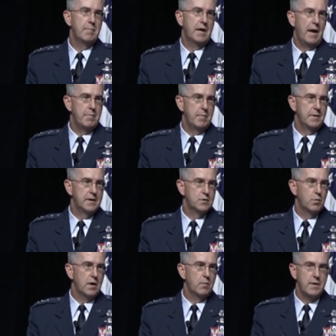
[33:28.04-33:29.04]
cyber
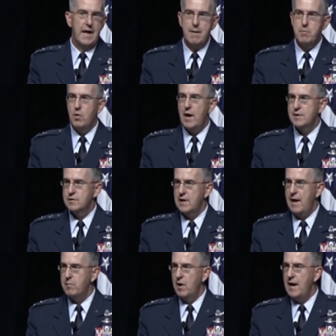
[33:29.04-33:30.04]
capabilities, working with Admiral
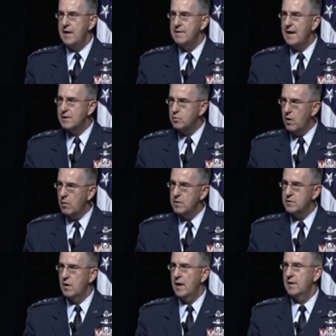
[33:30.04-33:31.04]
Rogers and Admiral Haney,
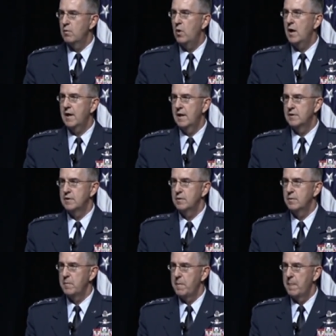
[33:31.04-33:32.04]
that's where we're trying to walk
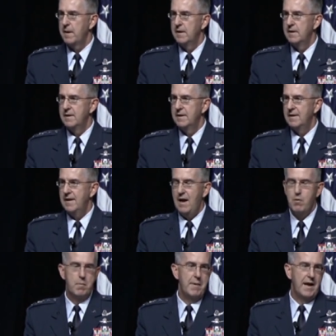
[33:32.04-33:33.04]
into.
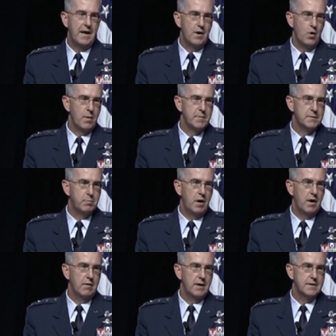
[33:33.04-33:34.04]
And we're making
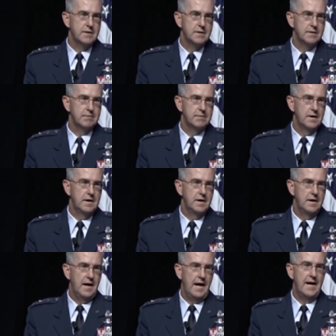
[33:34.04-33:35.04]
enormous progress
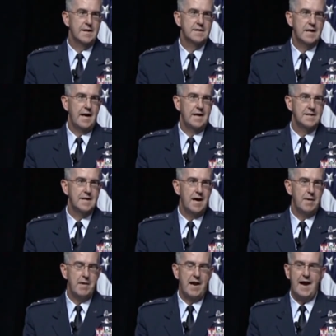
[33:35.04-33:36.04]
and an
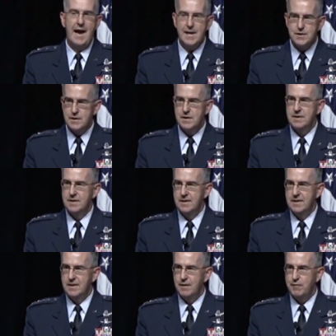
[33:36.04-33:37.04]
exciting time. And I ask
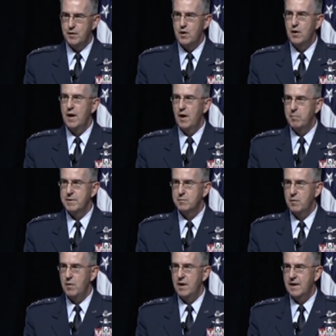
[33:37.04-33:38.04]
for your
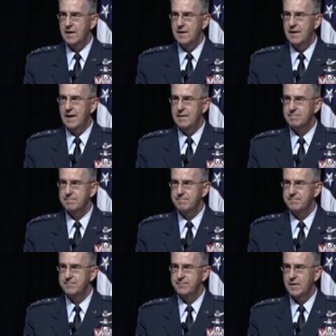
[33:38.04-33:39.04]
help as we walk into that,
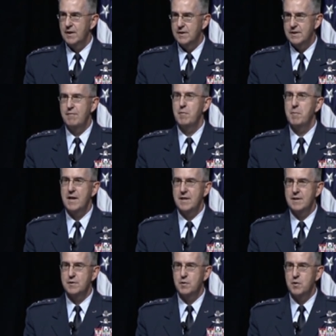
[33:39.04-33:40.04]
because
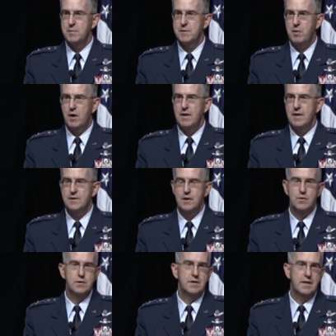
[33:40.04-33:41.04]
everybody in this room is part
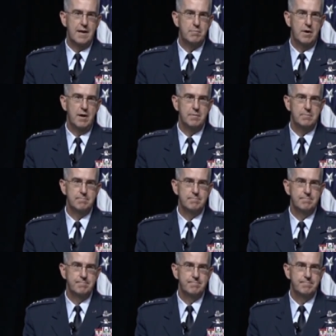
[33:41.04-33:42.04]
of the solution to that problem.